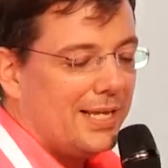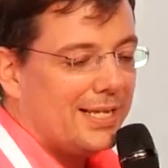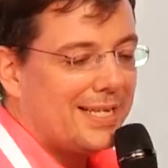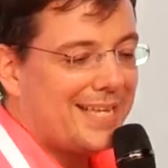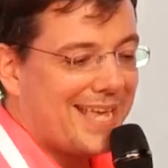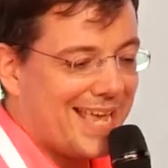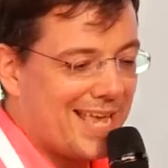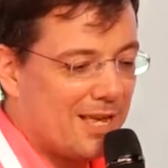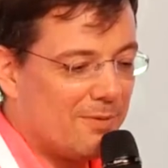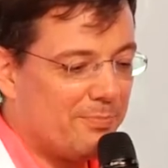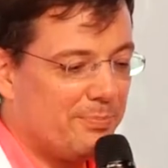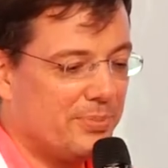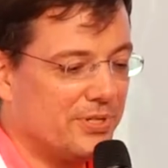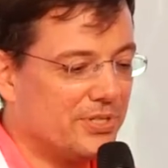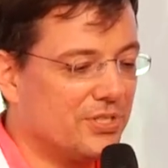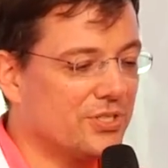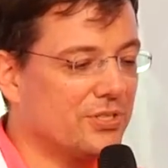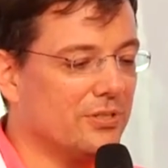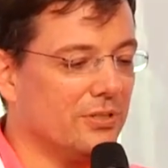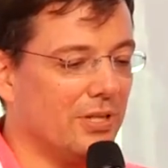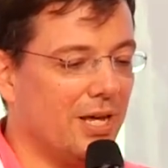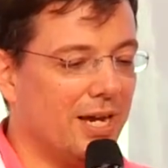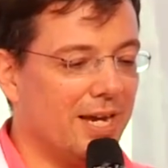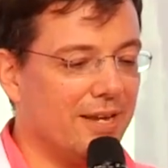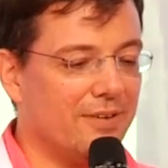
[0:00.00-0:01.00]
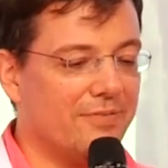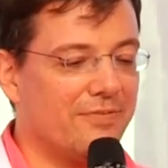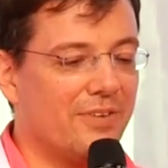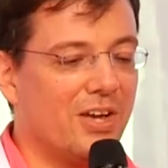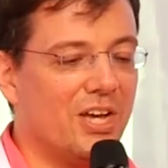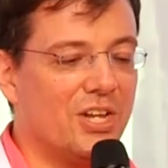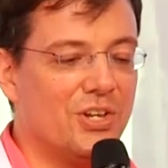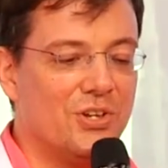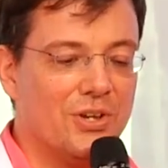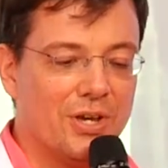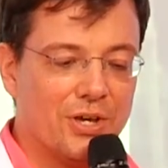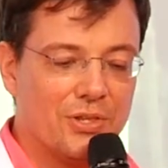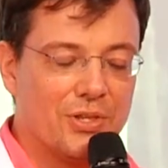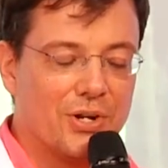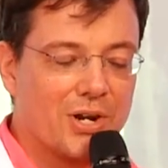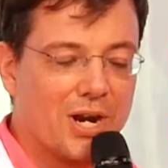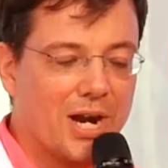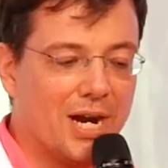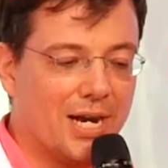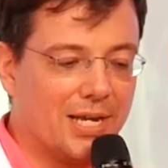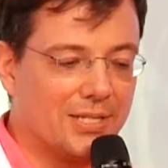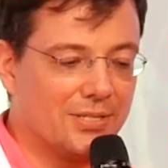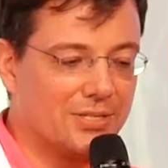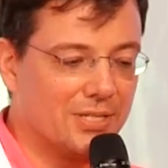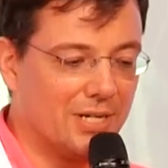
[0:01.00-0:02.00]
Campus life, another
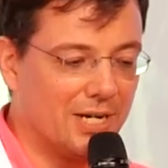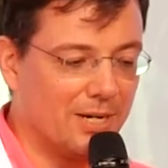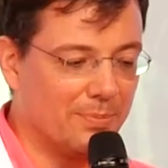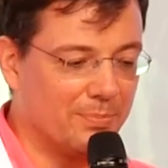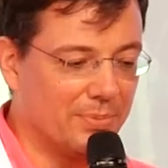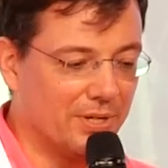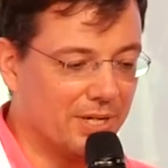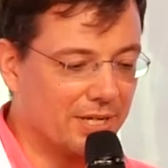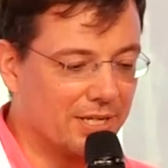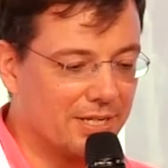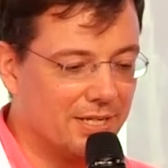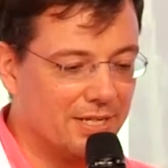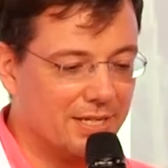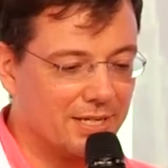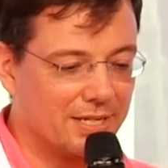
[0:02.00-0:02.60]
hot topic.